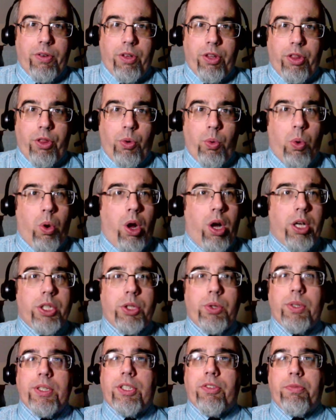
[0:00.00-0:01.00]
through
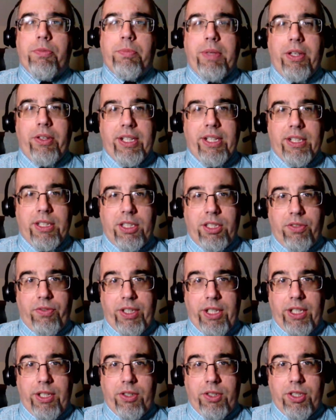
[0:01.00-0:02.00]
hundreds of millions of
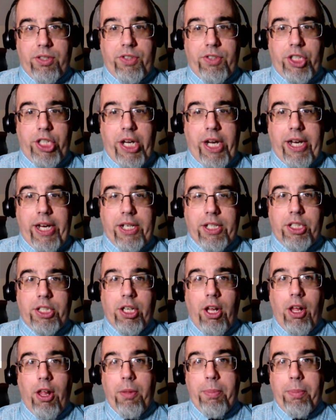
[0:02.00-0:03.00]
years of change
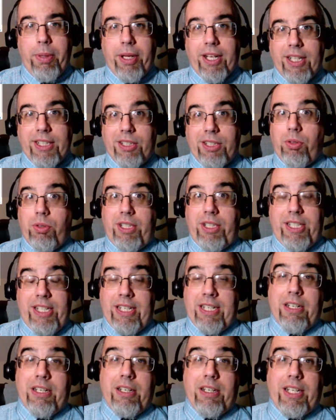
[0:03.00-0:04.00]
because it
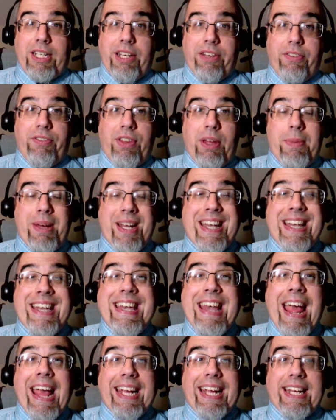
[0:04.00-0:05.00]
didn't give them a
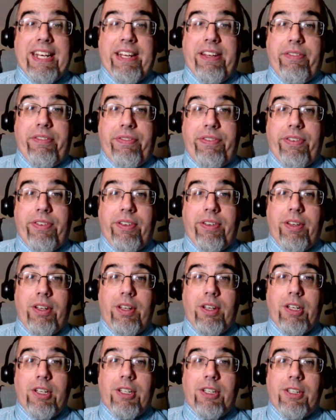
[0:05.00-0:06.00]
negative.
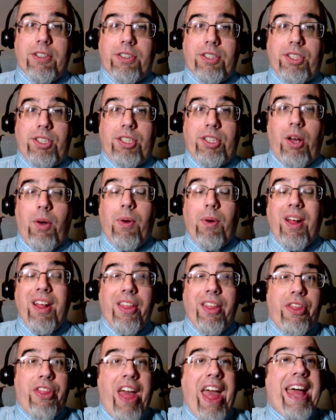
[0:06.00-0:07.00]
So
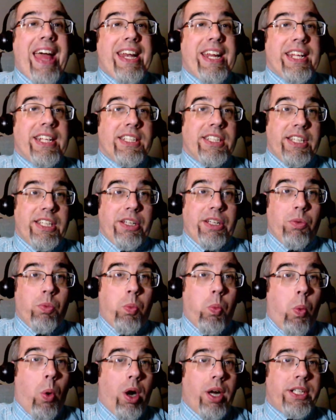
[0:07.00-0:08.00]
that is the
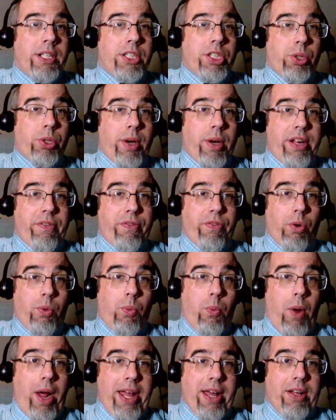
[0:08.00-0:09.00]
one trait for
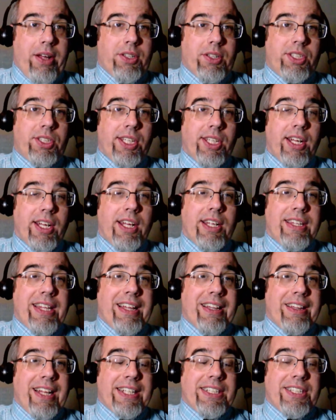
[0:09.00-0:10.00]
whales
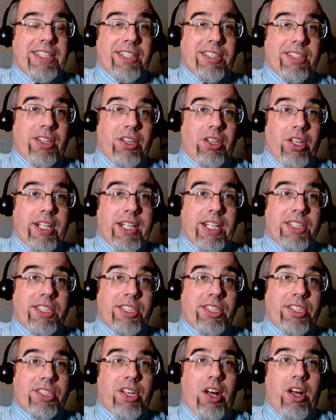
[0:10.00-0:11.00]
that lets us look at
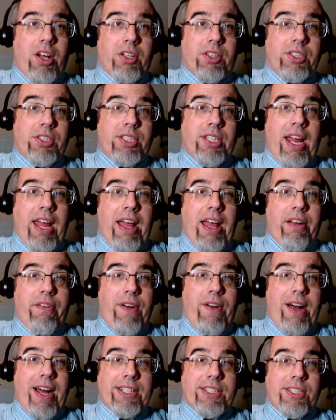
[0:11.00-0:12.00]
skulls and
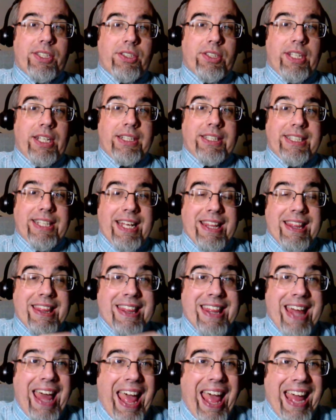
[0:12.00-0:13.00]
fossils and say
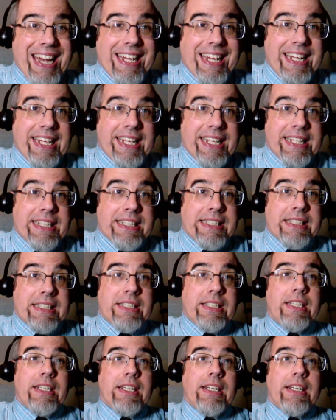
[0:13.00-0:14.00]
that is